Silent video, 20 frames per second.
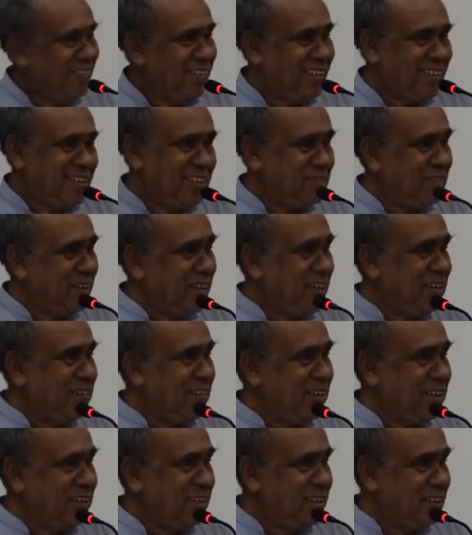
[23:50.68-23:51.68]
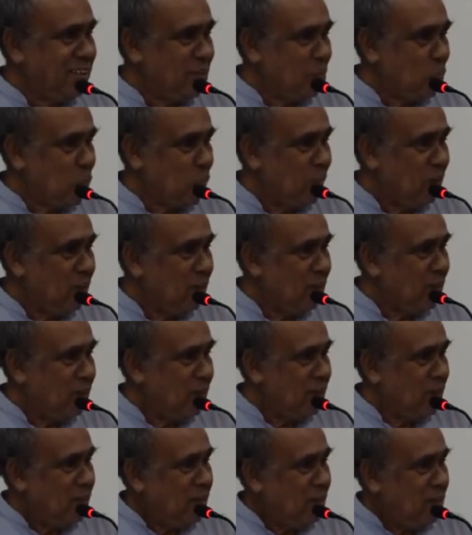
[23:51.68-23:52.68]
That's a funny question.
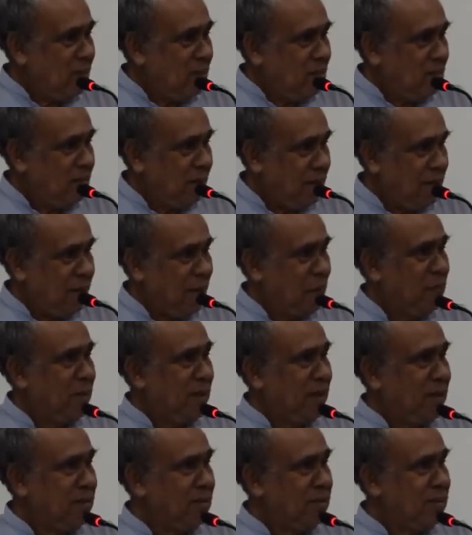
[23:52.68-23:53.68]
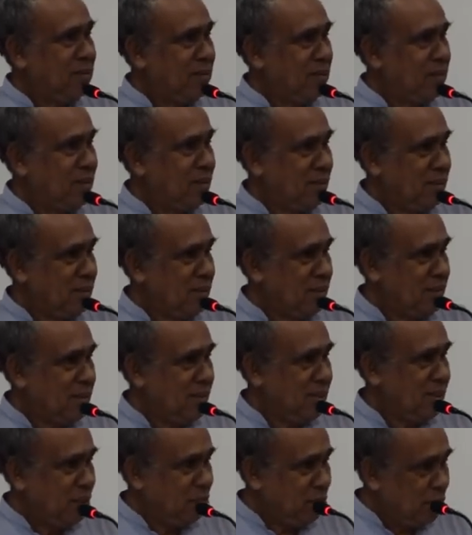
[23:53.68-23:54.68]
What happens
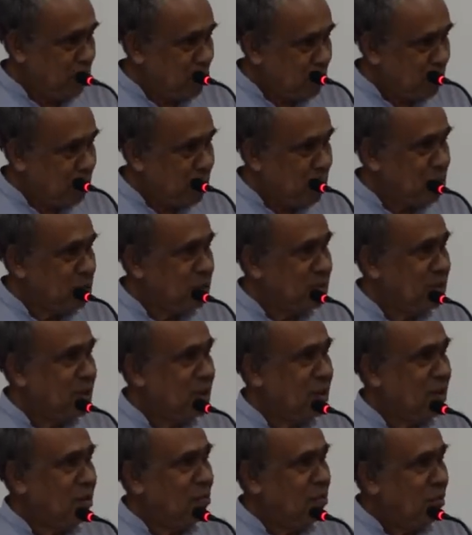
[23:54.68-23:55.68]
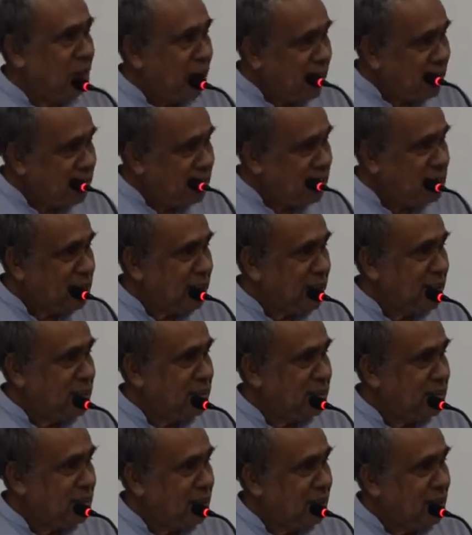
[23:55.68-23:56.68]
if you close one of the
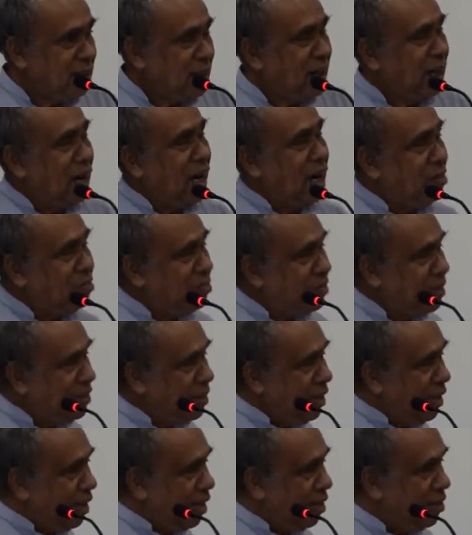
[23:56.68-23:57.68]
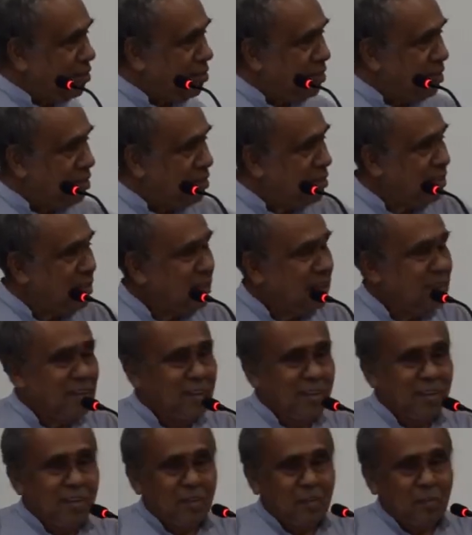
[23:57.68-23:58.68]
slits after the electrons
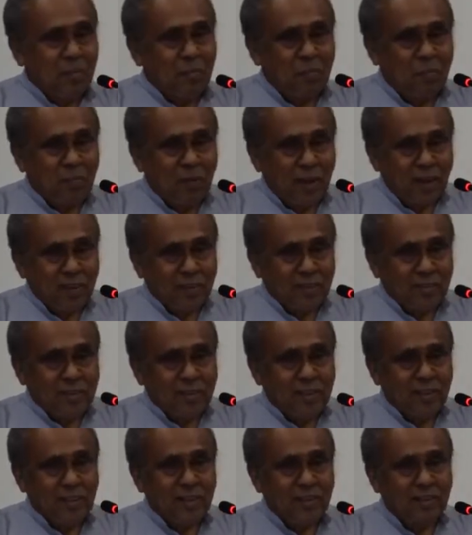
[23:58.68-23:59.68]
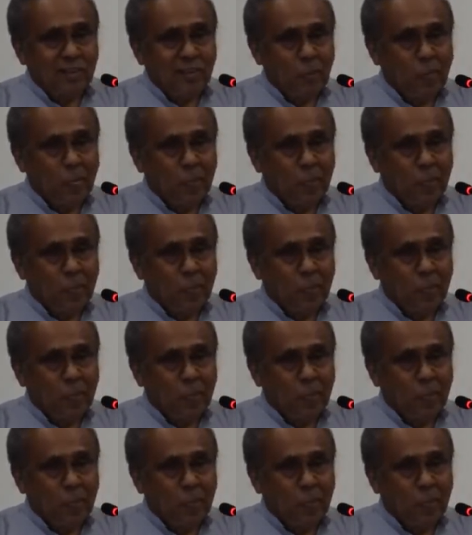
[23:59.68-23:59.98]
pass the slits?